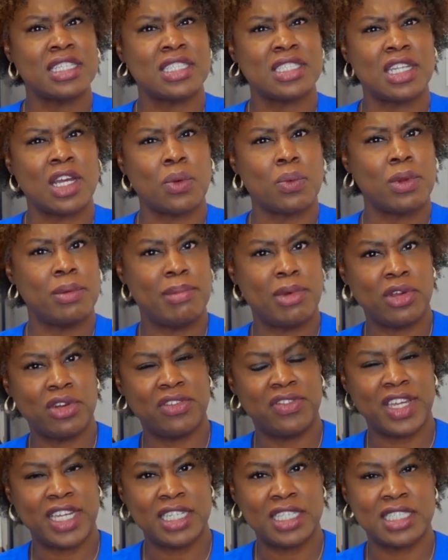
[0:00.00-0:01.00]
start with
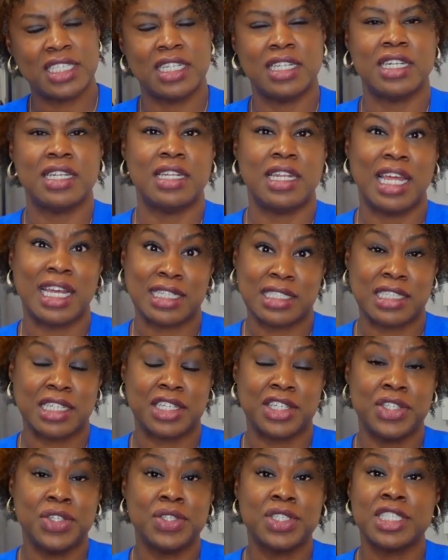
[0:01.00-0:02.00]
motivation and
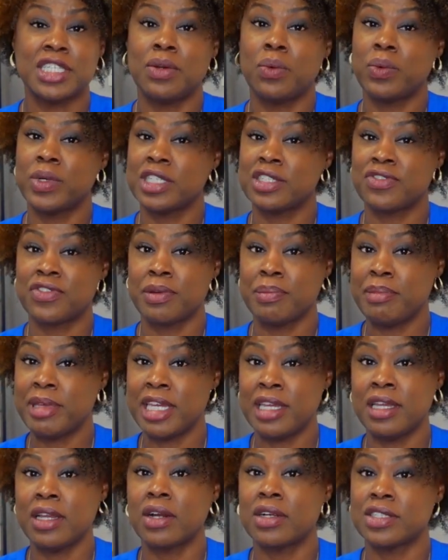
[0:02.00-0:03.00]
execution, which for
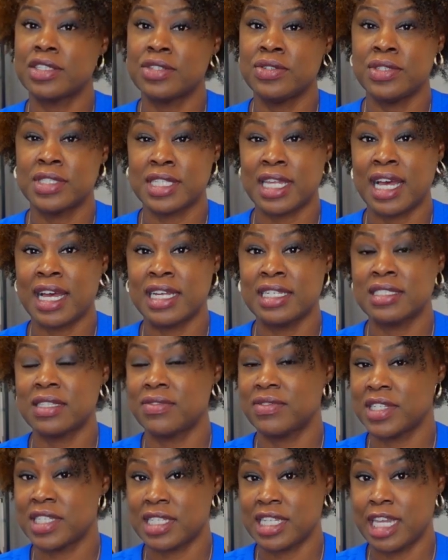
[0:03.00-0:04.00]
me are 2 sides
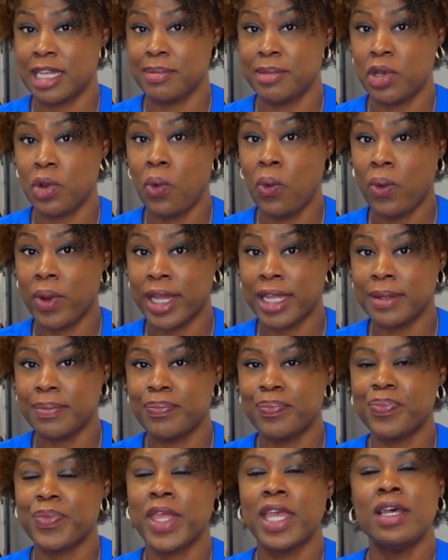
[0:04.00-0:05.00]
of the same coin.
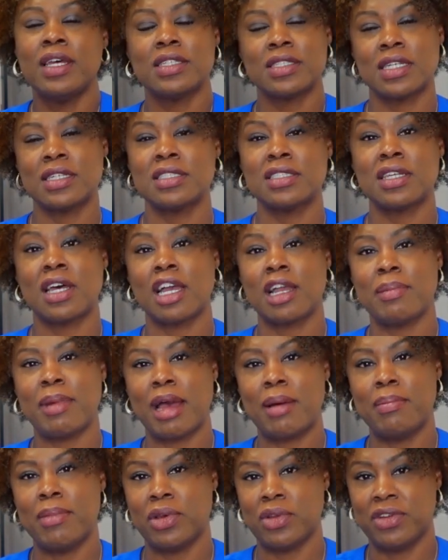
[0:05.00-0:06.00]
So let's talk
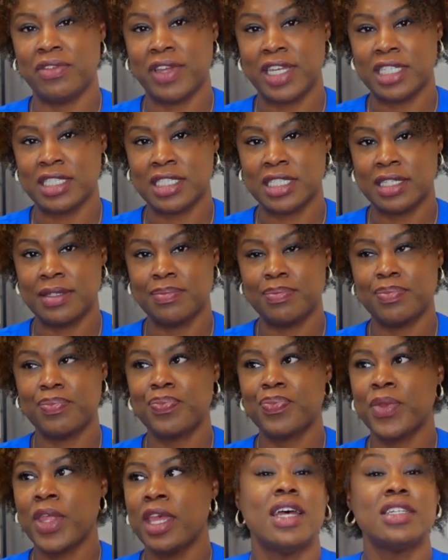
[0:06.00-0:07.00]
about motivation.
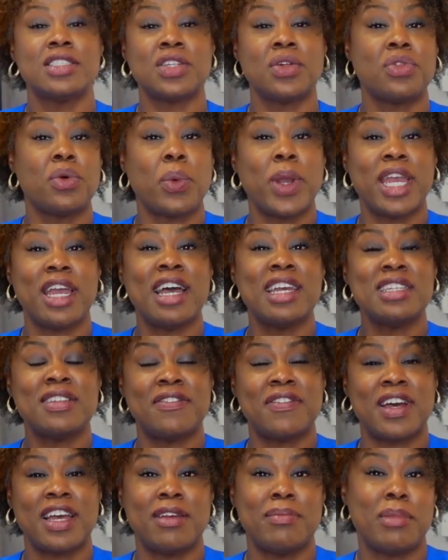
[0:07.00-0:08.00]
So the way I
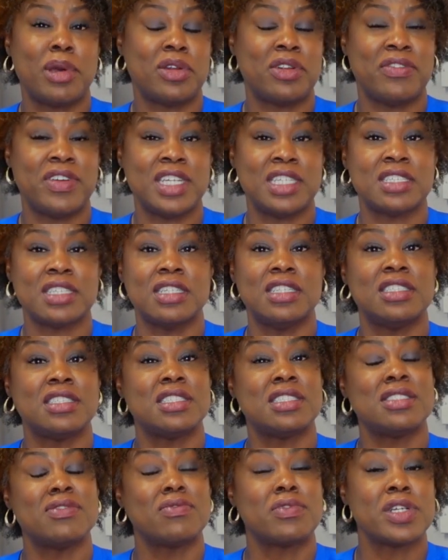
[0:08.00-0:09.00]
define motivation is
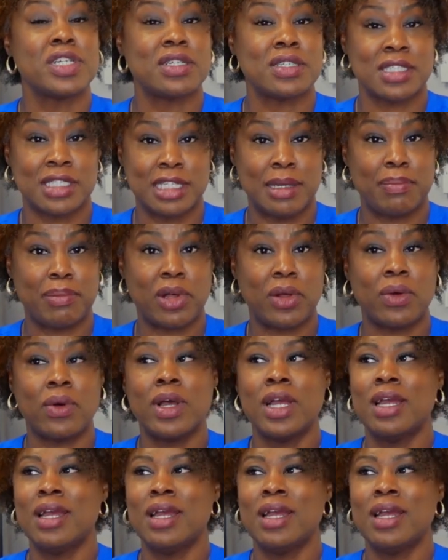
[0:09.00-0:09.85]
real simple.